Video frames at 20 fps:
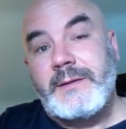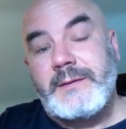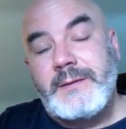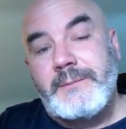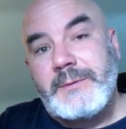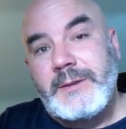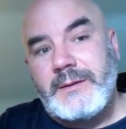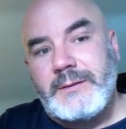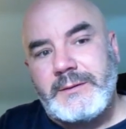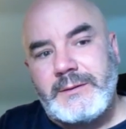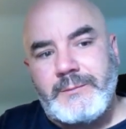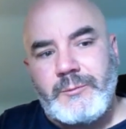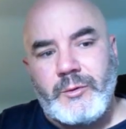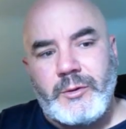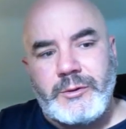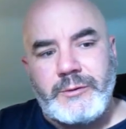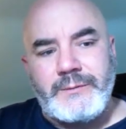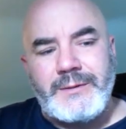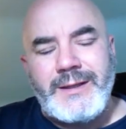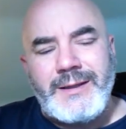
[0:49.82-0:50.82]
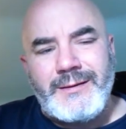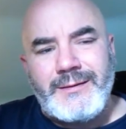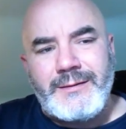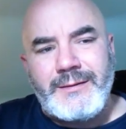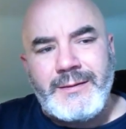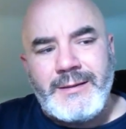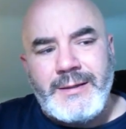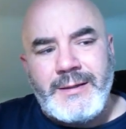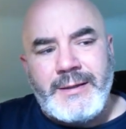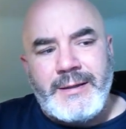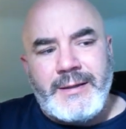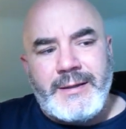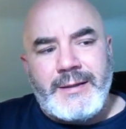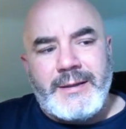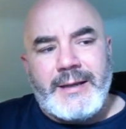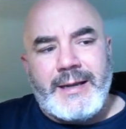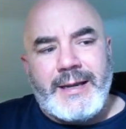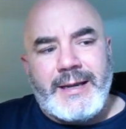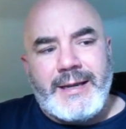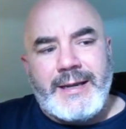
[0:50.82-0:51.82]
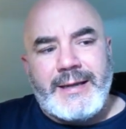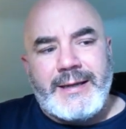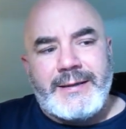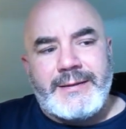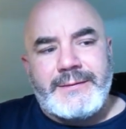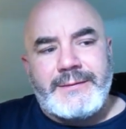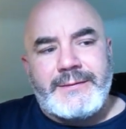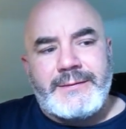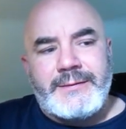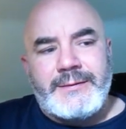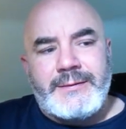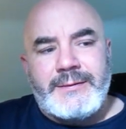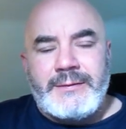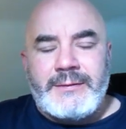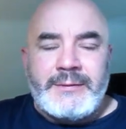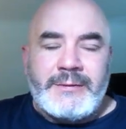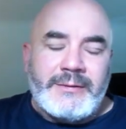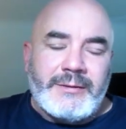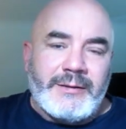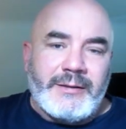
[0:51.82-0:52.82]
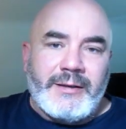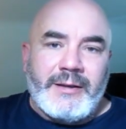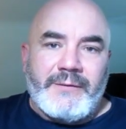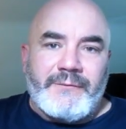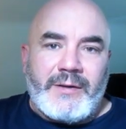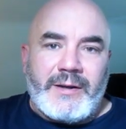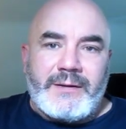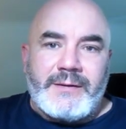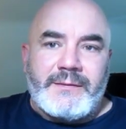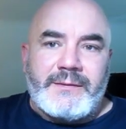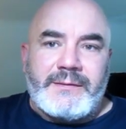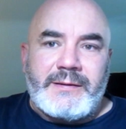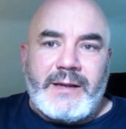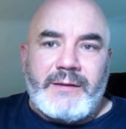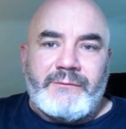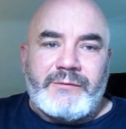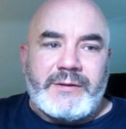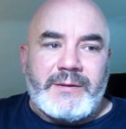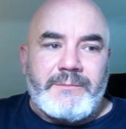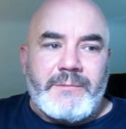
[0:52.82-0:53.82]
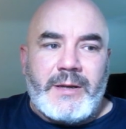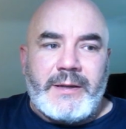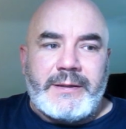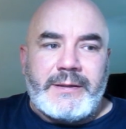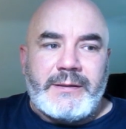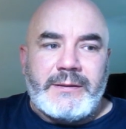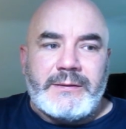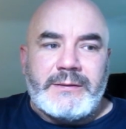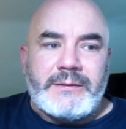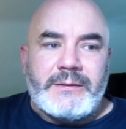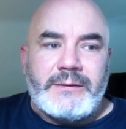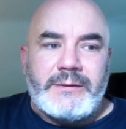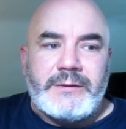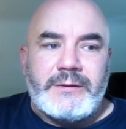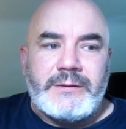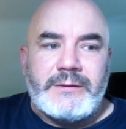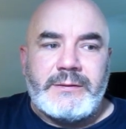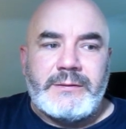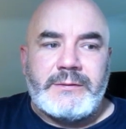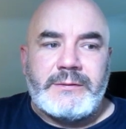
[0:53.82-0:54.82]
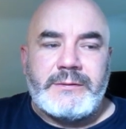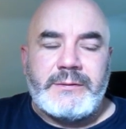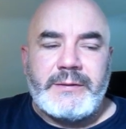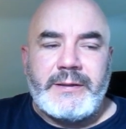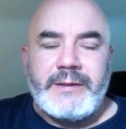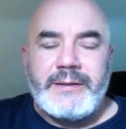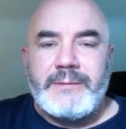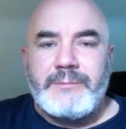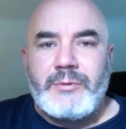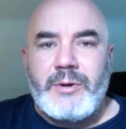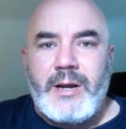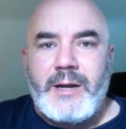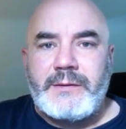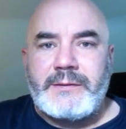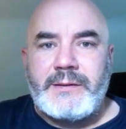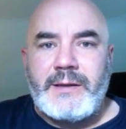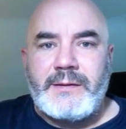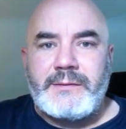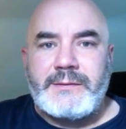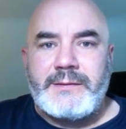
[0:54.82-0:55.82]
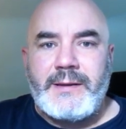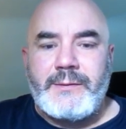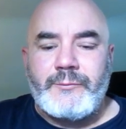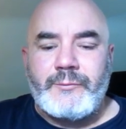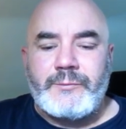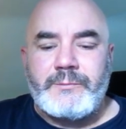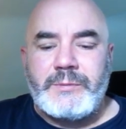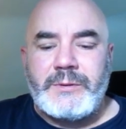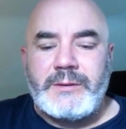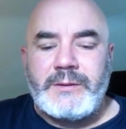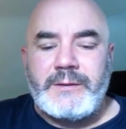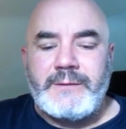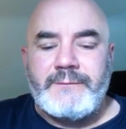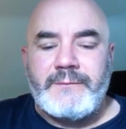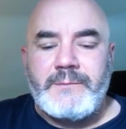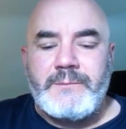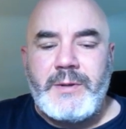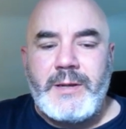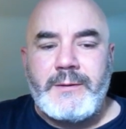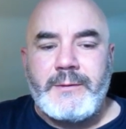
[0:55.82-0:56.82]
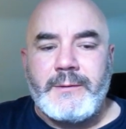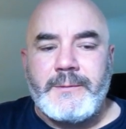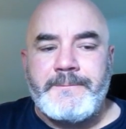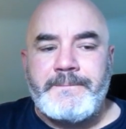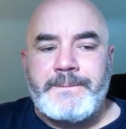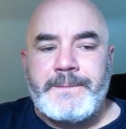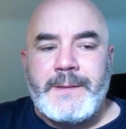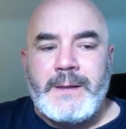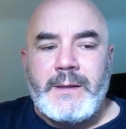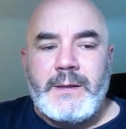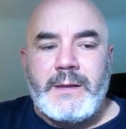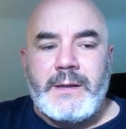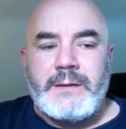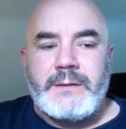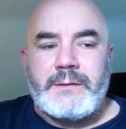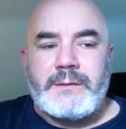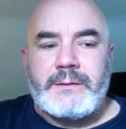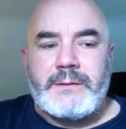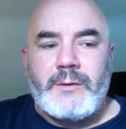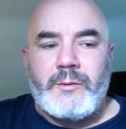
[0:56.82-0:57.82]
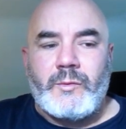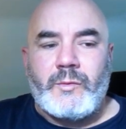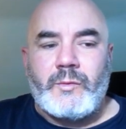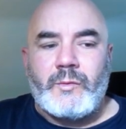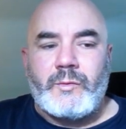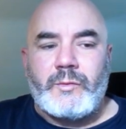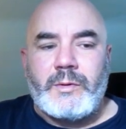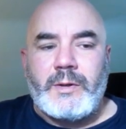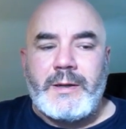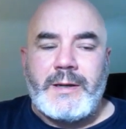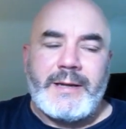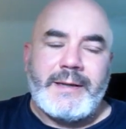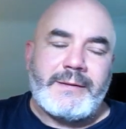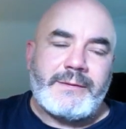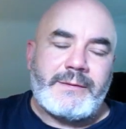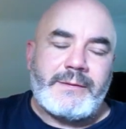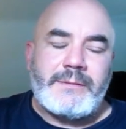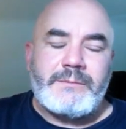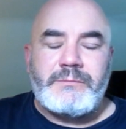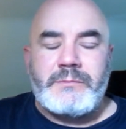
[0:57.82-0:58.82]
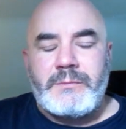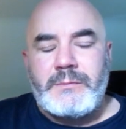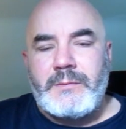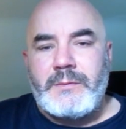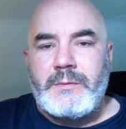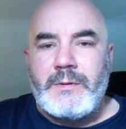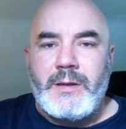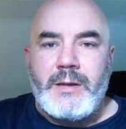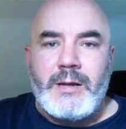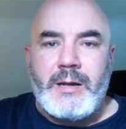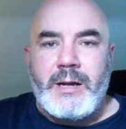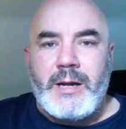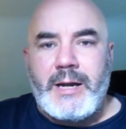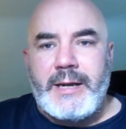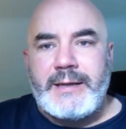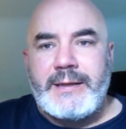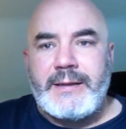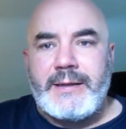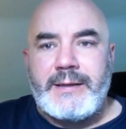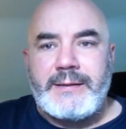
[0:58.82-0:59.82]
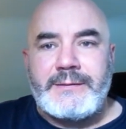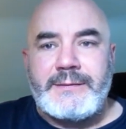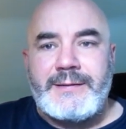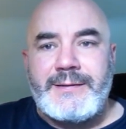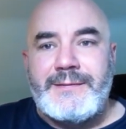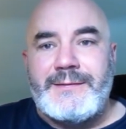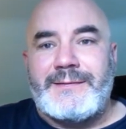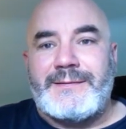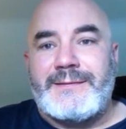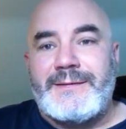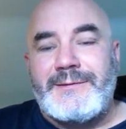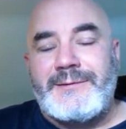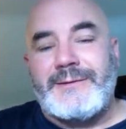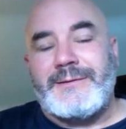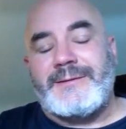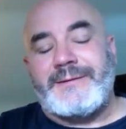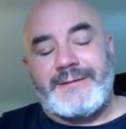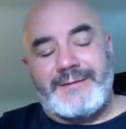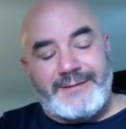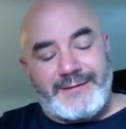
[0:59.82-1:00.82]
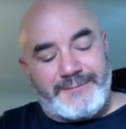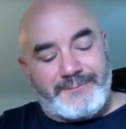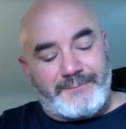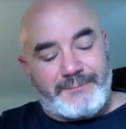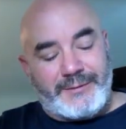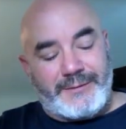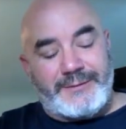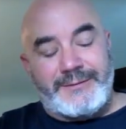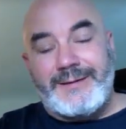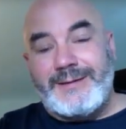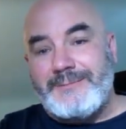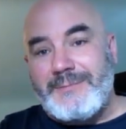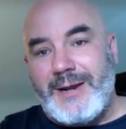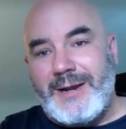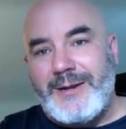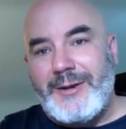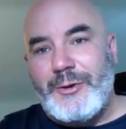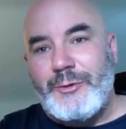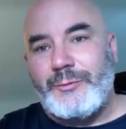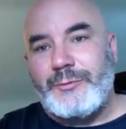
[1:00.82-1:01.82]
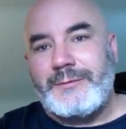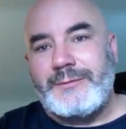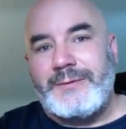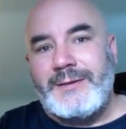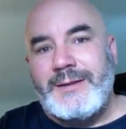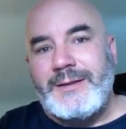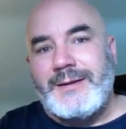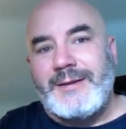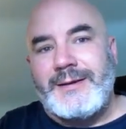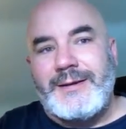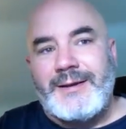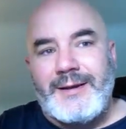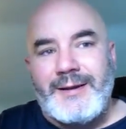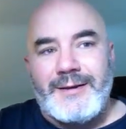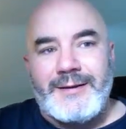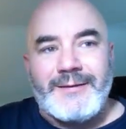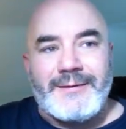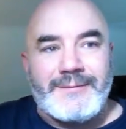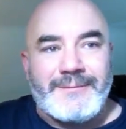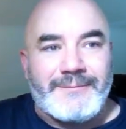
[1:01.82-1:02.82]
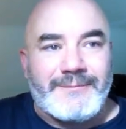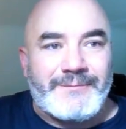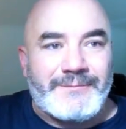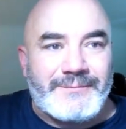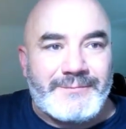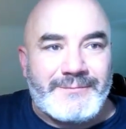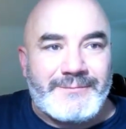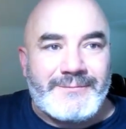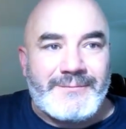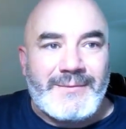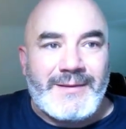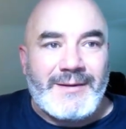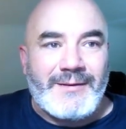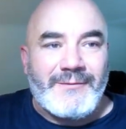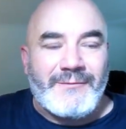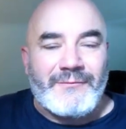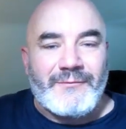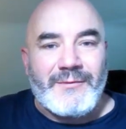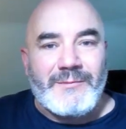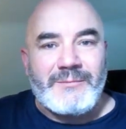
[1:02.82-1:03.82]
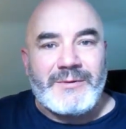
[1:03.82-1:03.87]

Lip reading: something a little more unique, and if I could save some money in the process, that would be even better. And so I had considered building my own from